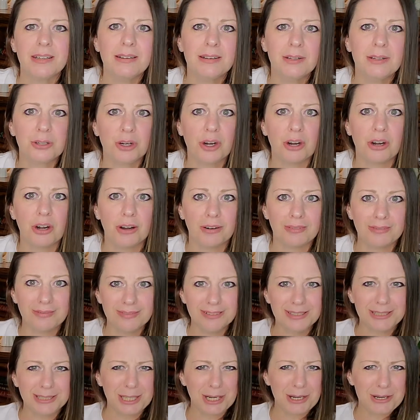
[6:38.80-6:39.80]
another card.
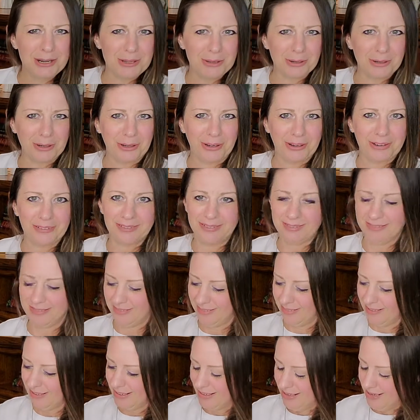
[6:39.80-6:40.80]
Let's get another
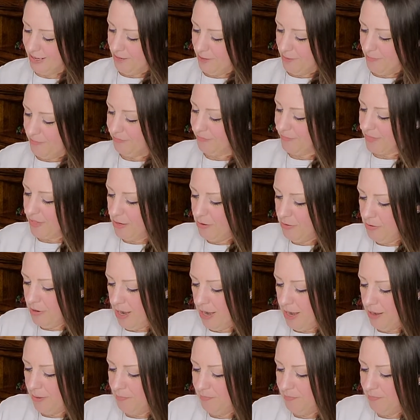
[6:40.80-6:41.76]
card. Okay,